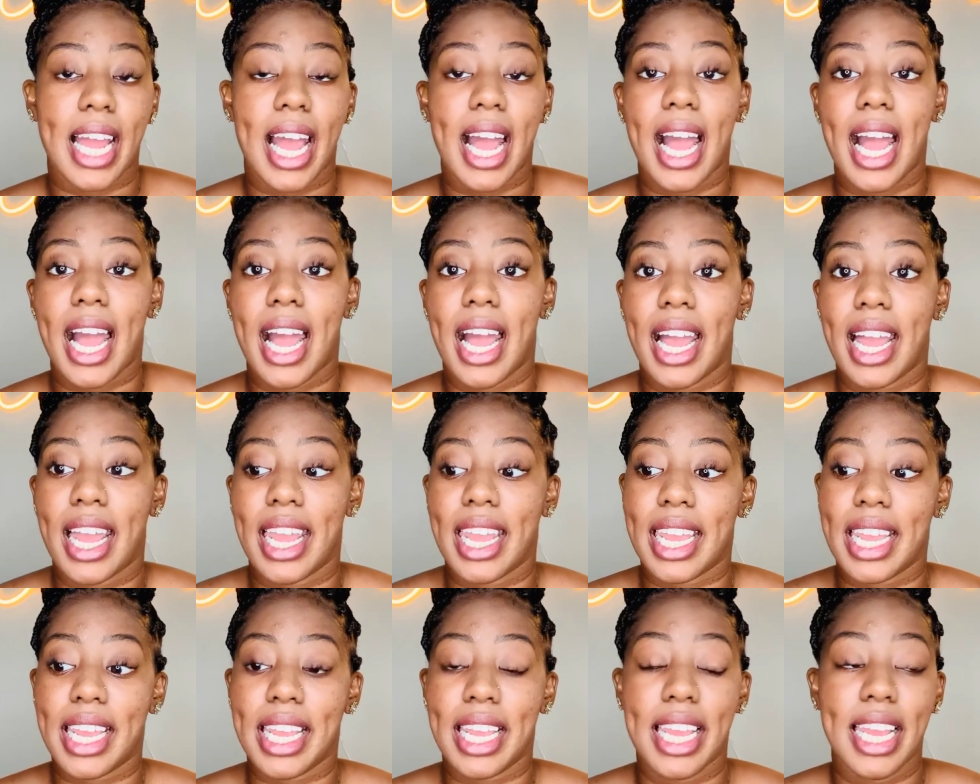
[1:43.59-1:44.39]

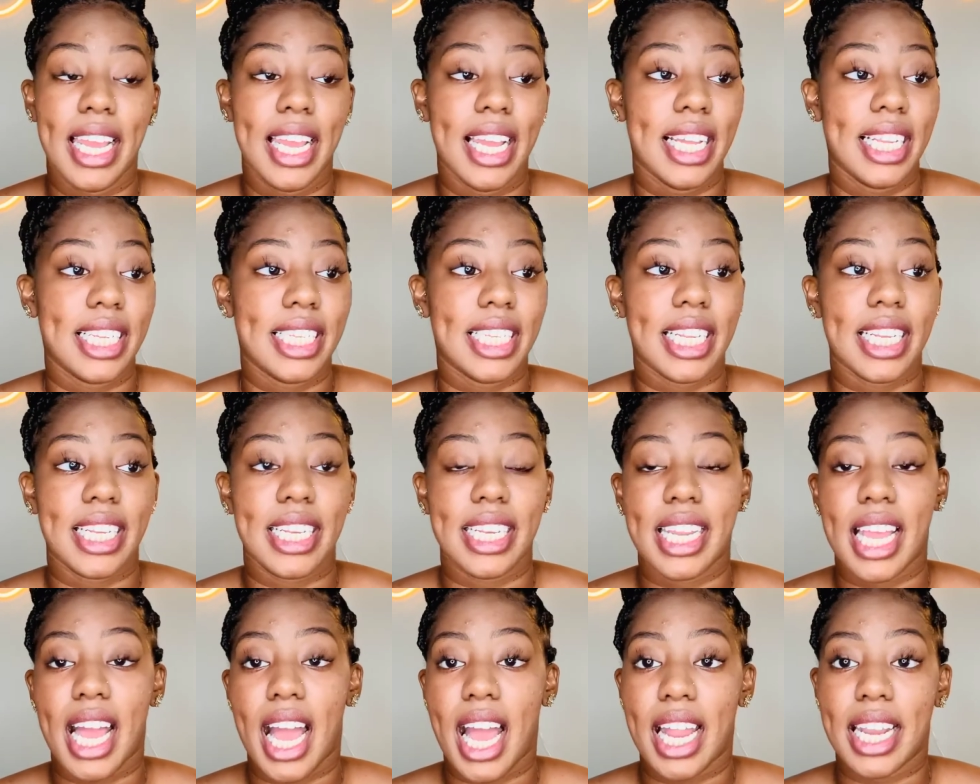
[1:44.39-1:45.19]
I did
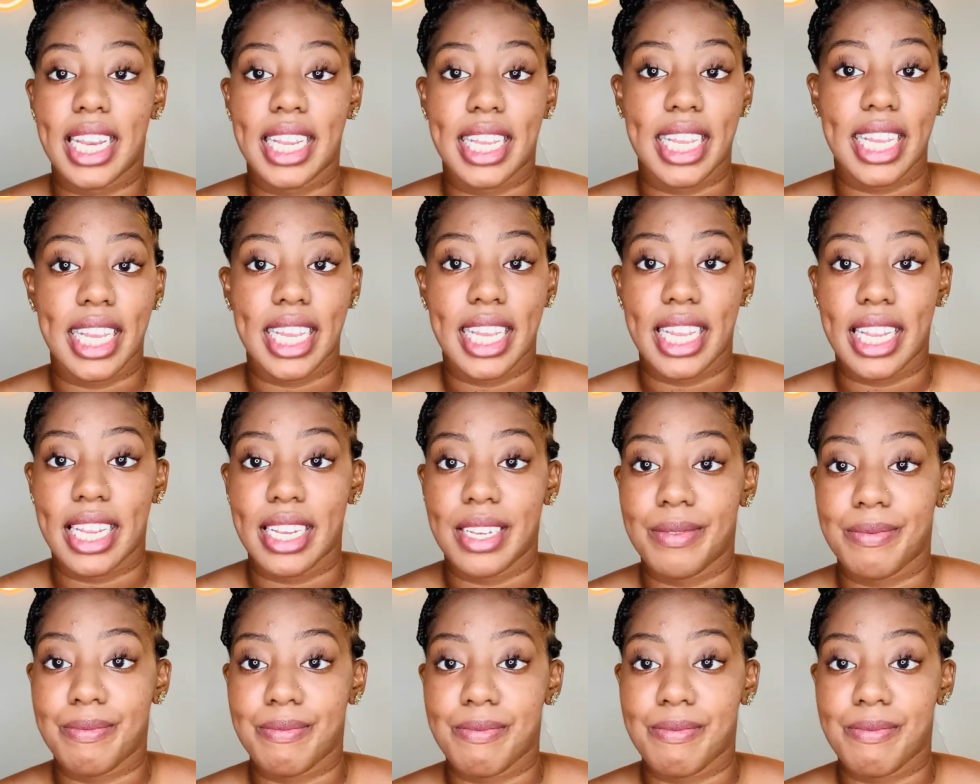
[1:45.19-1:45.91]
not get